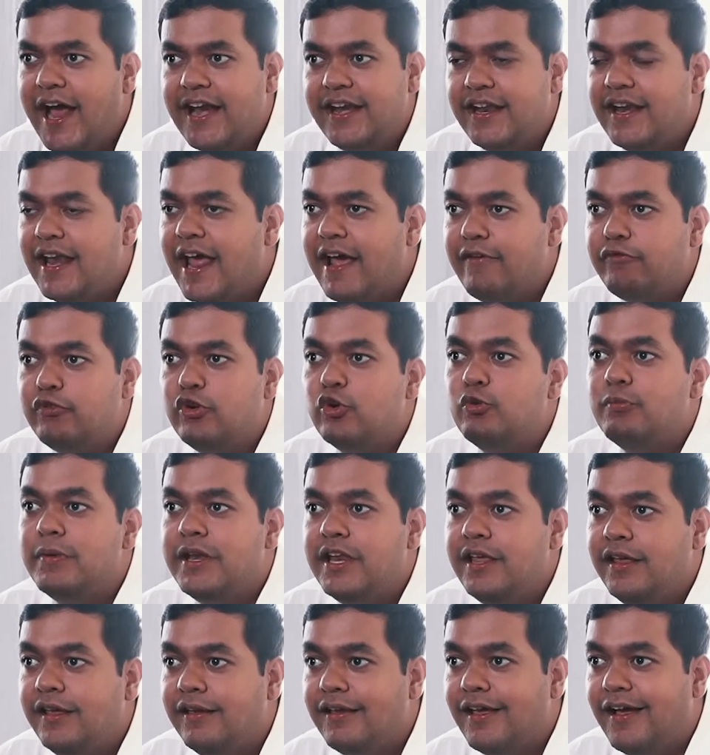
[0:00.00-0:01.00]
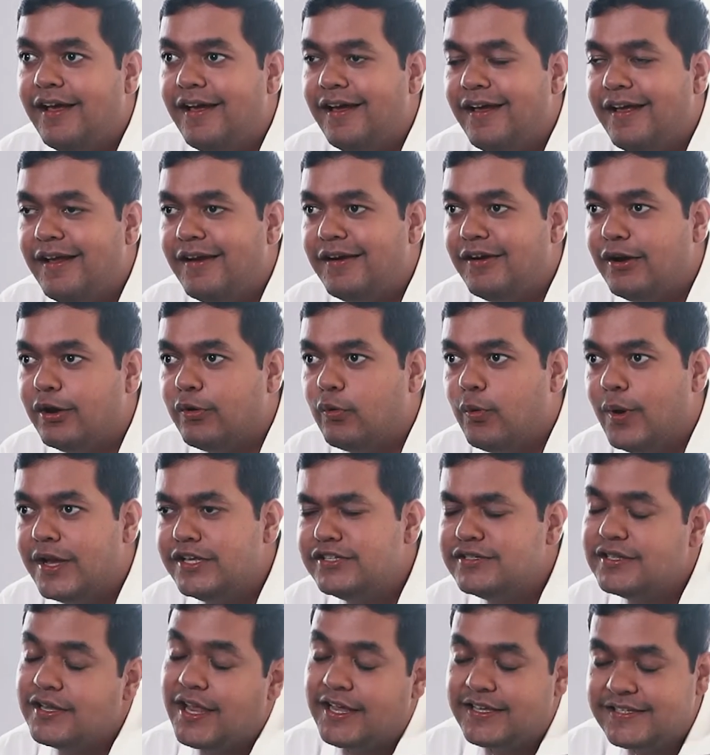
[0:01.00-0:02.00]
I didn't have too many
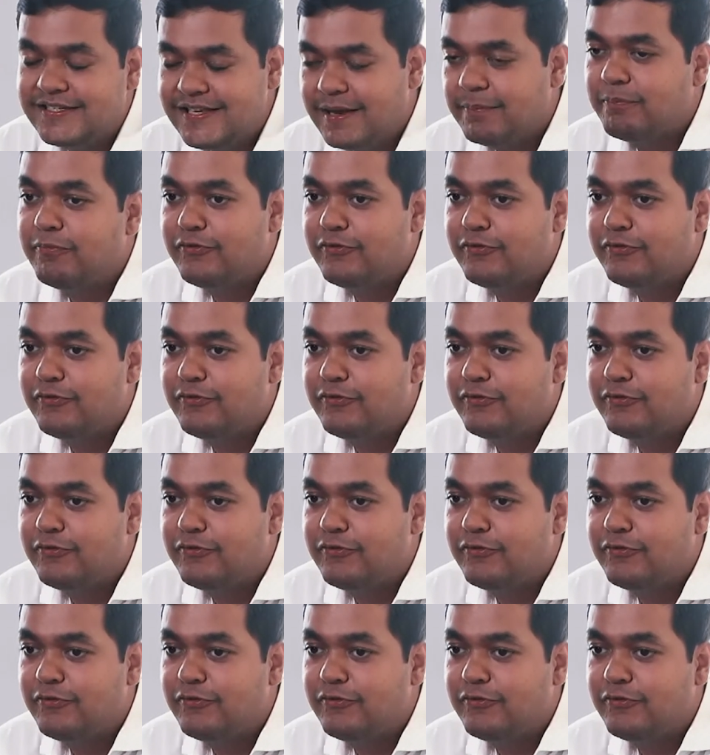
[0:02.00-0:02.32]
requests, except